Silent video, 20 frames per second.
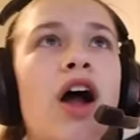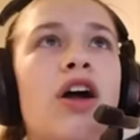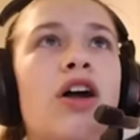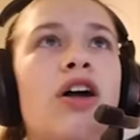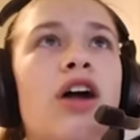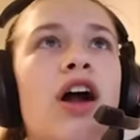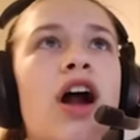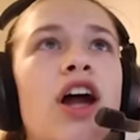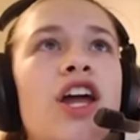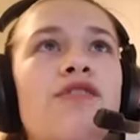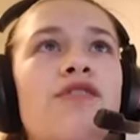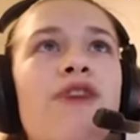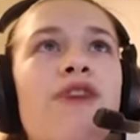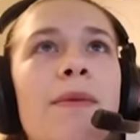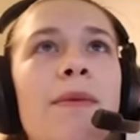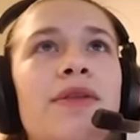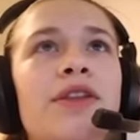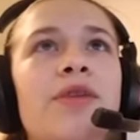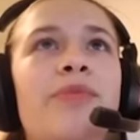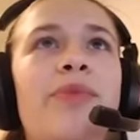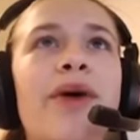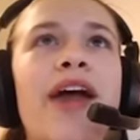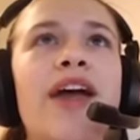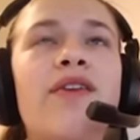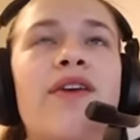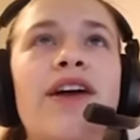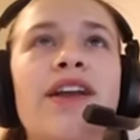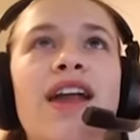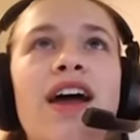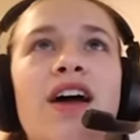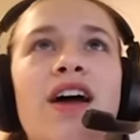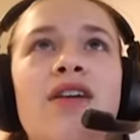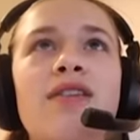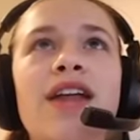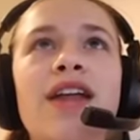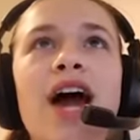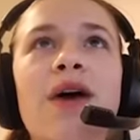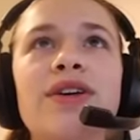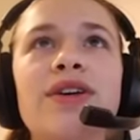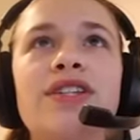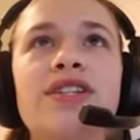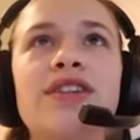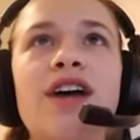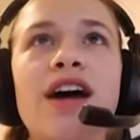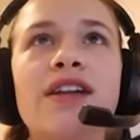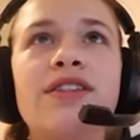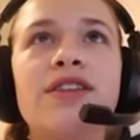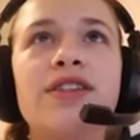Girl, you're robbing the bank right now. Now is not the